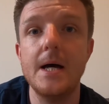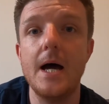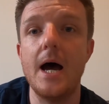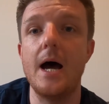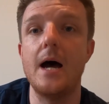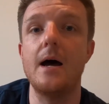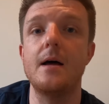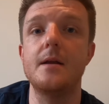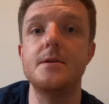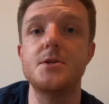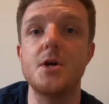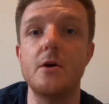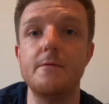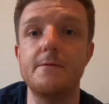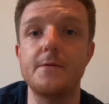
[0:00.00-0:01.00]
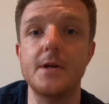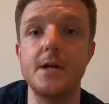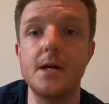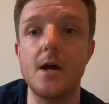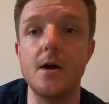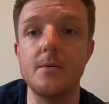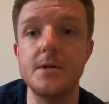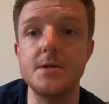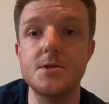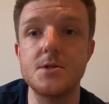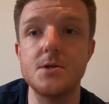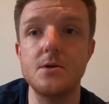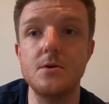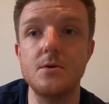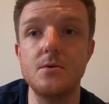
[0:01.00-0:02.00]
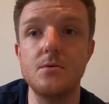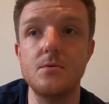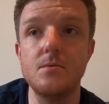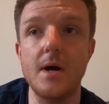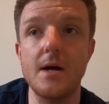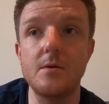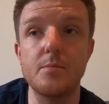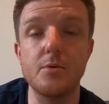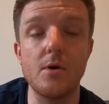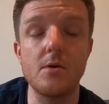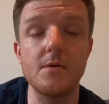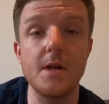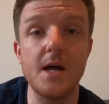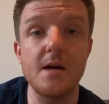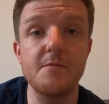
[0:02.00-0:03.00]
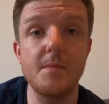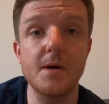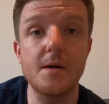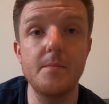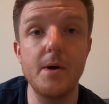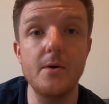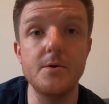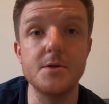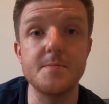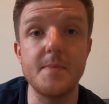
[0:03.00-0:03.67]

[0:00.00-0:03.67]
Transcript: and hopefully going to help prolong the life of my components,